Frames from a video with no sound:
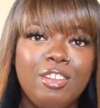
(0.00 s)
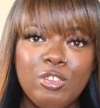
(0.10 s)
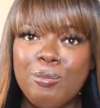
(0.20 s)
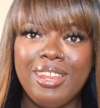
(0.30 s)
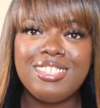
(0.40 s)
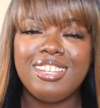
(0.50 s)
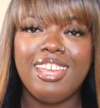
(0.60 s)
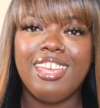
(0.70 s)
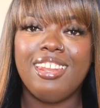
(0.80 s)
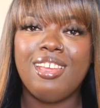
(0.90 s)
If you made it to the
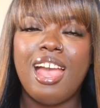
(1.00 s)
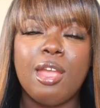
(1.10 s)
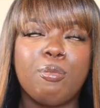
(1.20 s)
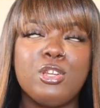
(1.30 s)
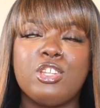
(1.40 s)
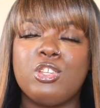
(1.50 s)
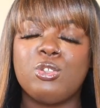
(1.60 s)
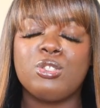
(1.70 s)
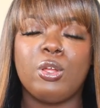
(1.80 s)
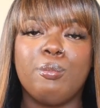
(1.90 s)
end, I appreciate
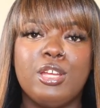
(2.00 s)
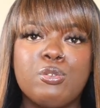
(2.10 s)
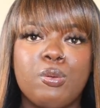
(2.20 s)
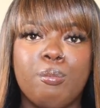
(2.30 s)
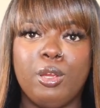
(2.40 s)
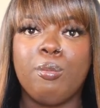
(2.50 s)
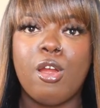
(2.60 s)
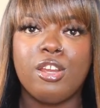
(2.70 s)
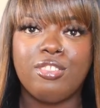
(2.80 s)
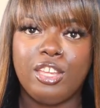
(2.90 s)
you so much. Premiere
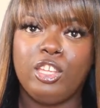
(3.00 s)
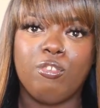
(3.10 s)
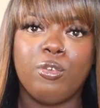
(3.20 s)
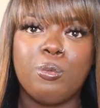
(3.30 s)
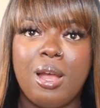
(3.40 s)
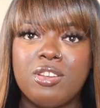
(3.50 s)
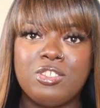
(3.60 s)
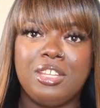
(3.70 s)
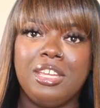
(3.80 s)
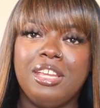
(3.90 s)
Party, thank you for
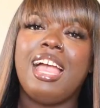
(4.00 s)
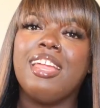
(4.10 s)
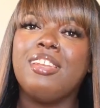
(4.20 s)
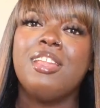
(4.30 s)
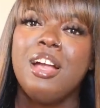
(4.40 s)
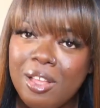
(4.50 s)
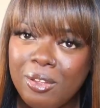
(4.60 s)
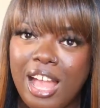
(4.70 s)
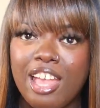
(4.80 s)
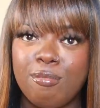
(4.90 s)
watching. I know
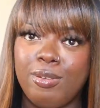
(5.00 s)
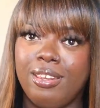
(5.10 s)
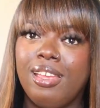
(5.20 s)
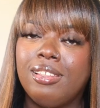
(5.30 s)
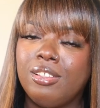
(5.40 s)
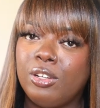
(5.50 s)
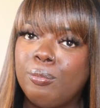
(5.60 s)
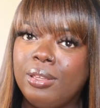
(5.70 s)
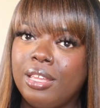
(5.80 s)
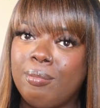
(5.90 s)
I have been a little
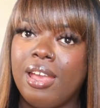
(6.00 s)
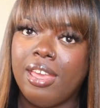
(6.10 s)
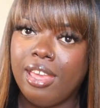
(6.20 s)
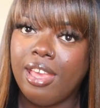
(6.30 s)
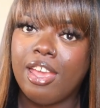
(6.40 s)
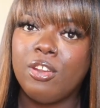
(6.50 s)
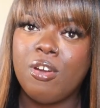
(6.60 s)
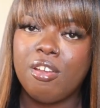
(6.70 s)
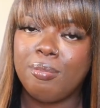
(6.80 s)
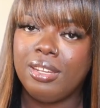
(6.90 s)
bit MIA. I know
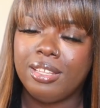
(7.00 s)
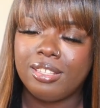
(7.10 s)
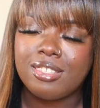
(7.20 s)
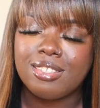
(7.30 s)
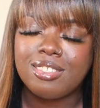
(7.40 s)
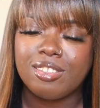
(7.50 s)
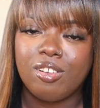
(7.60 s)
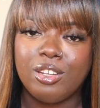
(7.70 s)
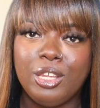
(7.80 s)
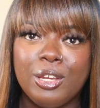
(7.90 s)
I've been inconsistent
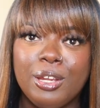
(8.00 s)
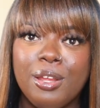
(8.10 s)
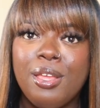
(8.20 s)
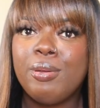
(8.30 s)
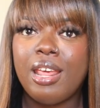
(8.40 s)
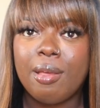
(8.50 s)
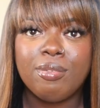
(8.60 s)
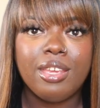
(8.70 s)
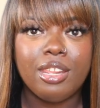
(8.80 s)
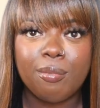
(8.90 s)
on here, but I'm
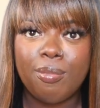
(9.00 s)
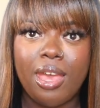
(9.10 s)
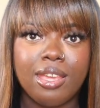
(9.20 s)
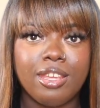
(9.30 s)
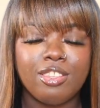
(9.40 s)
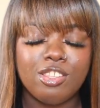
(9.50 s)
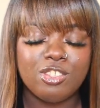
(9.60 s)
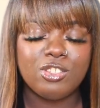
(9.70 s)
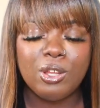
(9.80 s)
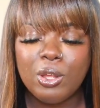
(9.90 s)
getting back in the
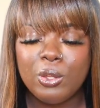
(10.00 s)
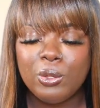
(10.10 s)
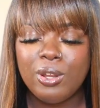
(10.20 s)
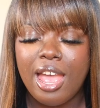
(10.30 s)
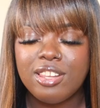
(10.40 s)
zone.